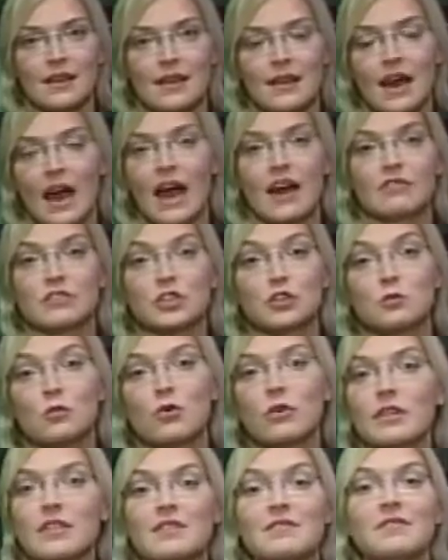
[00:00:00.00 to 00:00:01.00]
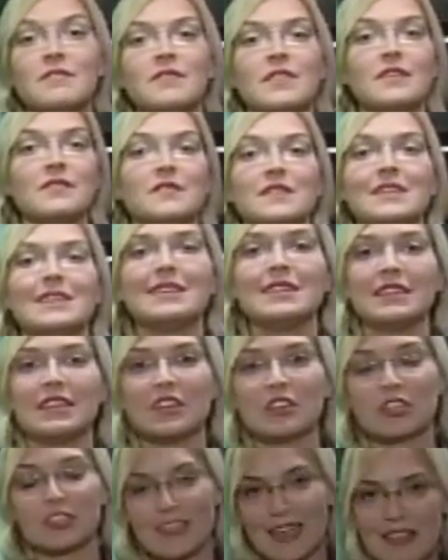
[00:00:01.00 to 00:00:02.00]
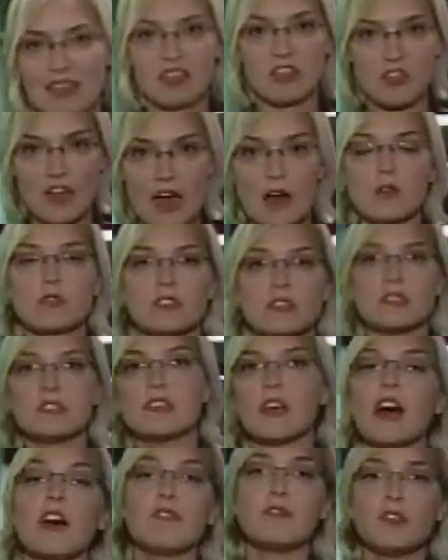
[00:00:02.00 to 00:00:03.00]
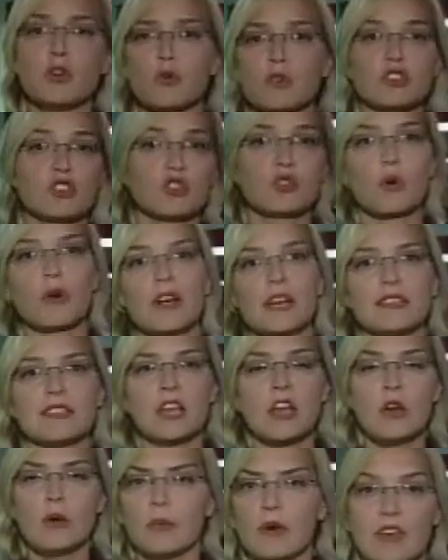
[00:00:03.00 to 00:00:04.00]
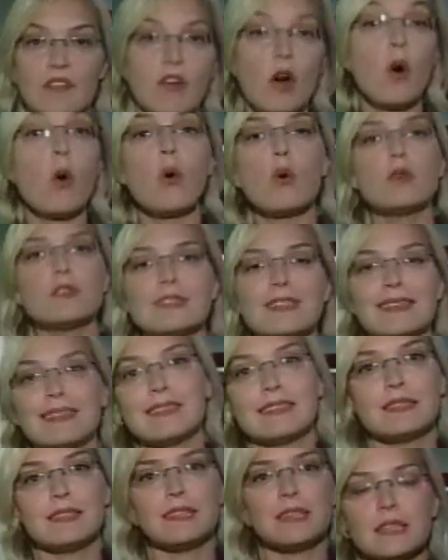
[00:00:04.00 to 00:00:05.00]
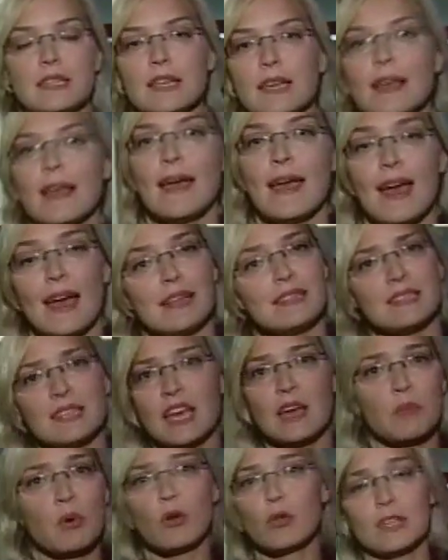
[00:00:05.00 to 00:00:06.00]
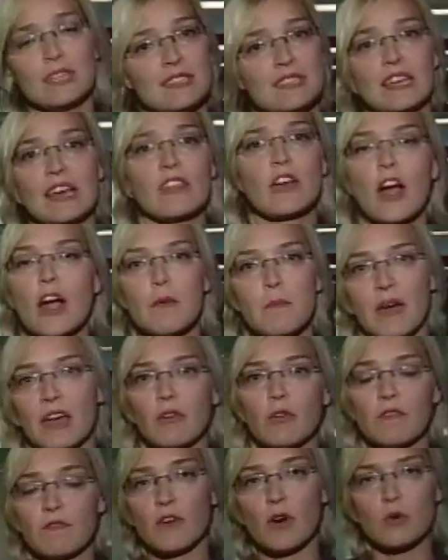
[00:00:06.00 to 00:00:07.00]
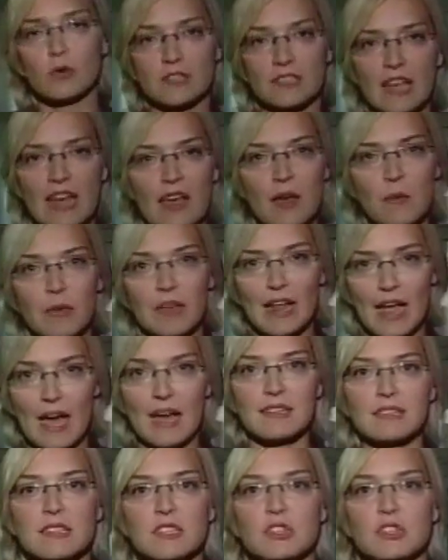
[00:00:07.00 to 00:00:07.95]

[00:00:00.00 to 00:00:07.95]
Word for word: After more than 50 years and thousands of your stories, we have holes in the ceiling and tape holding together our microphones. But as the